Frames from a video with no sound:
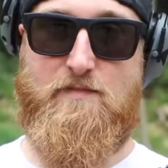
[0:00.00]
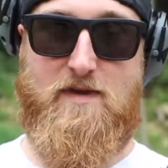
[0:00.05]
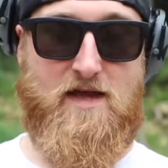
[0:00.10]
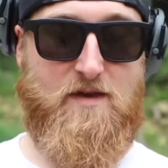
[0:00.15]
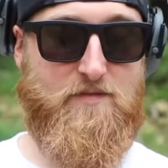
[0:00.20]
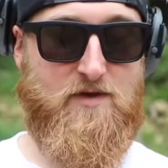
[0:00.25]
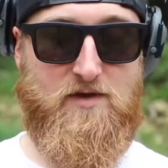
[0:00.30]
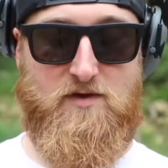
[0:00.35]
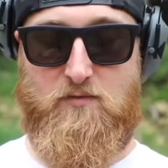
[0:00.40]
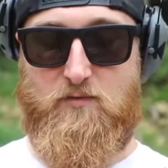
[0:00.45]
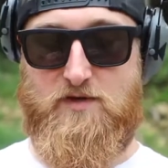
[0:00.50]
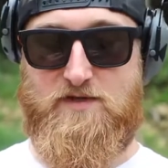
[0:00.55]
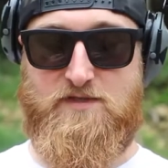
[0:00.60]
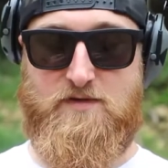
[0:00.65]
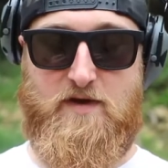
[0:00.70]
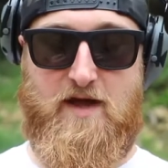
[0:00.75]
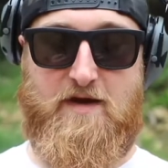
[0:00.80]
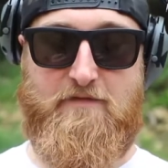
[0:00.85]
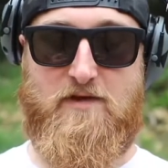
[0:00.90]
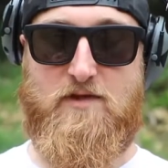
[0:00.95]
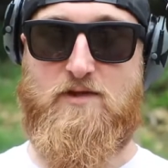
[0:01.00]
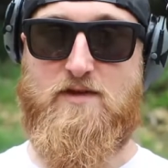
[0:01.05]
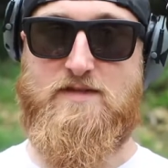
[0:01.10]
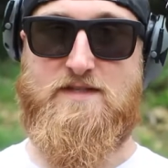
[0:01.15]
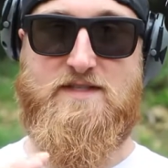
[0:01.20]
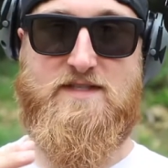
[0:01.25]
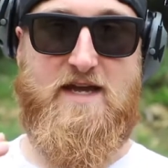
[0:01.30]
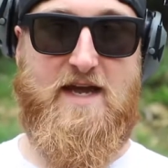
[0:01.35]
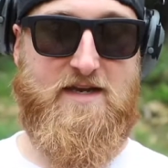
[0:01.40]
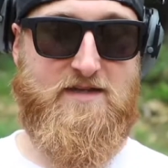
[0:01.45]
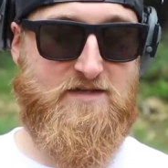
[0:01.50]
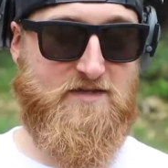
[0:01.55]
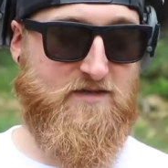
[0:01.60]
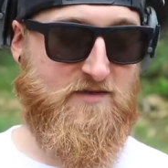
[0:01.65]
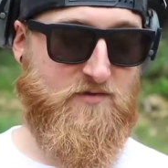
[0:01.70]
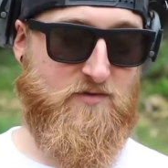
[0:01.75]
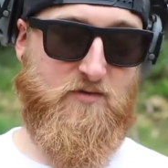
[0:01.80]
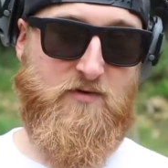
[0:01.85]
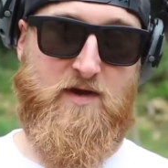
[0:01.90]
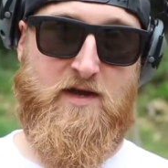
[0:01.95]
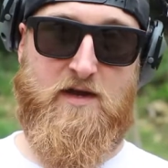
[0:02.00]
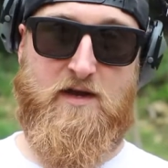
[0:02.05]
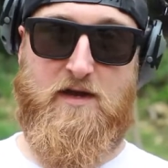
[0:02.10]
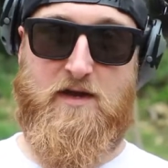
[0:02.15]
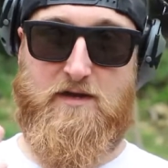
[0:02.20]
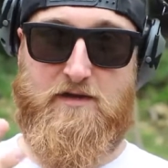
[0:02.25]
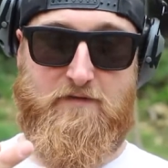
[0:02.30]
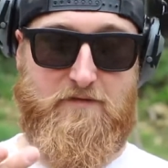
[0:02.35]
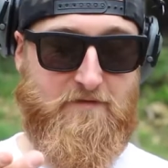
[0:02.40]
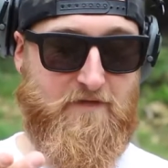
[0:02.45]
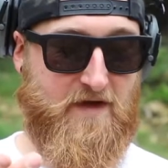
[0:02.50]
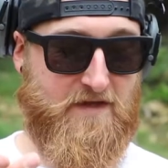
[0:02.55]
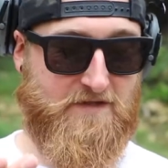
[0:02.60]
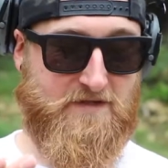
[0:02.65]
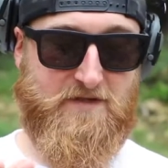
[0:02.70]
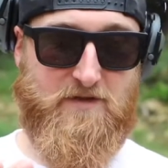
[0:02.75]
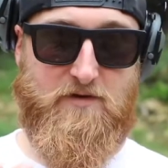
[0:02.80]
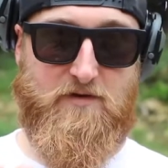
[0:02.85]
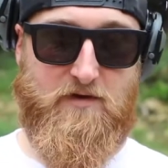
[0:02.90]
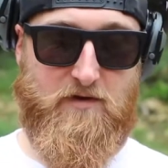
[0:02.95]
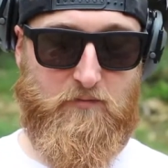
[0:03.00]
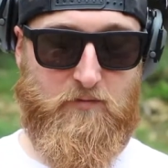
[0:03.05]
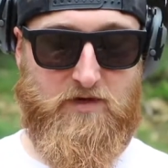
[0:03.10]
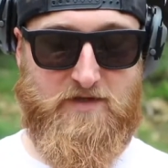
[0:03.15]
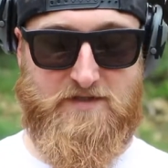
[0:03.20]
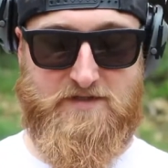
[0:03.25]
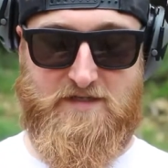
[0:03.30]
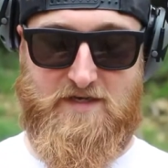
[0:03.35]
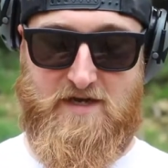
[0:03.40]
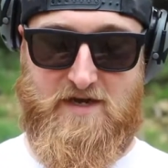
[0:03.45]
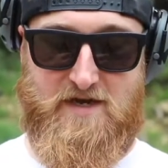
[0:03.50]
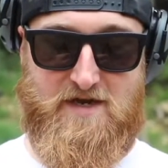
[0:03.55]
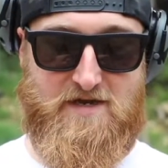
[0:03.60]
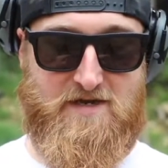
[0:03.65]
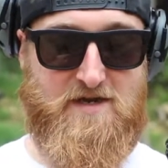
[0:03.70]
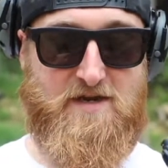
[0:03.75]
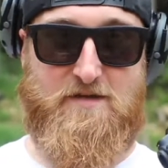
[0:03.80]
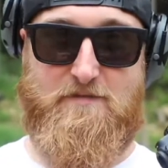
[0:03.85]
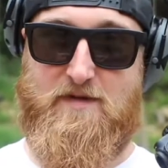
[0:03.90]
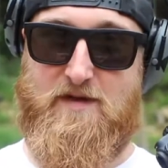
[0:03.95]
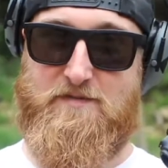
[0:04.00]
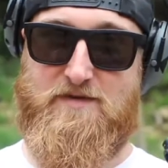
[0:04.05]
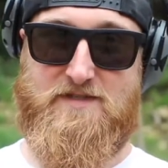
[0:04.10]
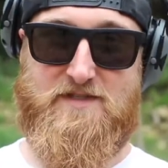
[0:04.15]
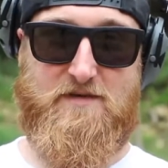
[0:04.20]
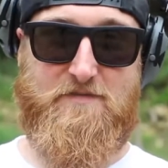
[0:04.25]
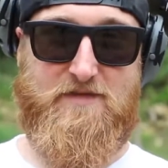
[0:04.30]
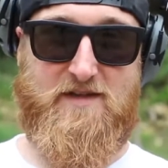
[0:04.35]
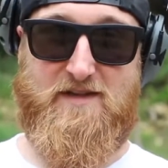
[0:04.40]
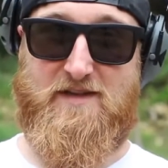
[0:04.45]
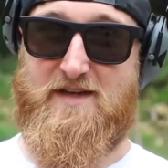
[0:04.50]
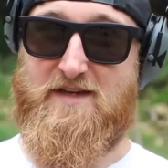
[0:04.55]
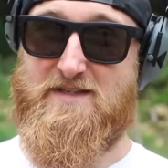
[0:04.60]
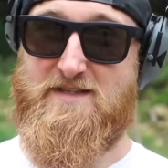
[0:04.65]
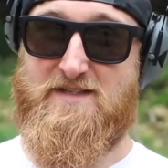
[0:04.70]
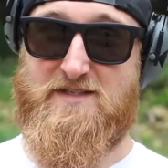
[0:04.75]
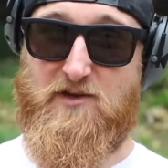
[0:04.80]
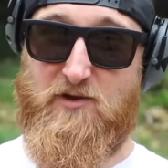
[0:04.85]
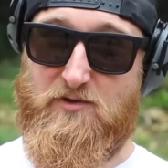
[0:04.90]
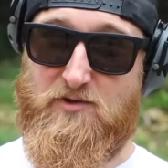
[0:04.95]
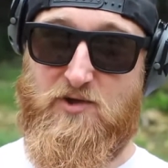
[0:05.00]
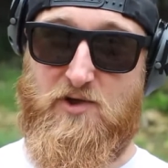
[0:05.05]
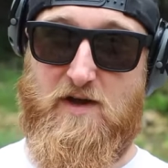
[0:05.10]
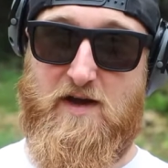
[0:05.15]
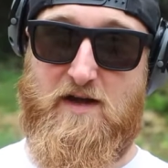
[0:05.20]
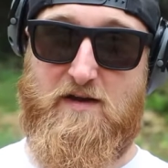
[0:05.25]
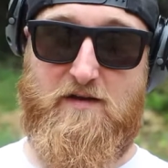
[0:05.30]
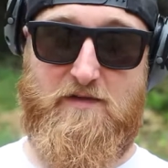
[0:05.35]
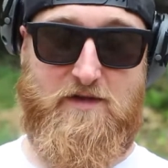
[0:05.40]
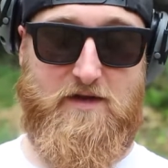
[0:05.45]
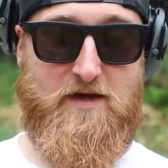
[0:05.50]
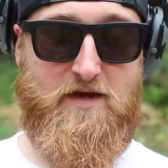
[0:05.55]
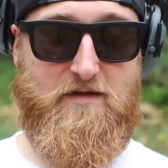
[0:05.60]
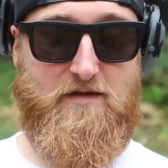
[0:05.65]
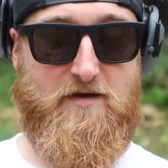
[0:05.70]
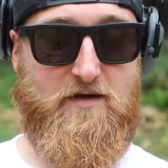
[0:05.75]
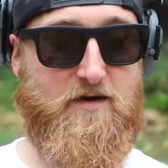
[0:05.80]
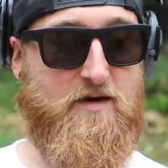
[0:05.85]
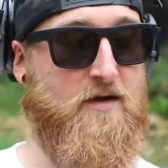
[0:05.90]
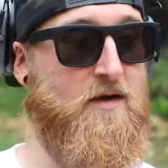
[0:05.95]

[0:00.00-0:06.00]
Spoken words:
Maybe you want to have it just set to a defense load on one side, maybe something like salt shot on the other.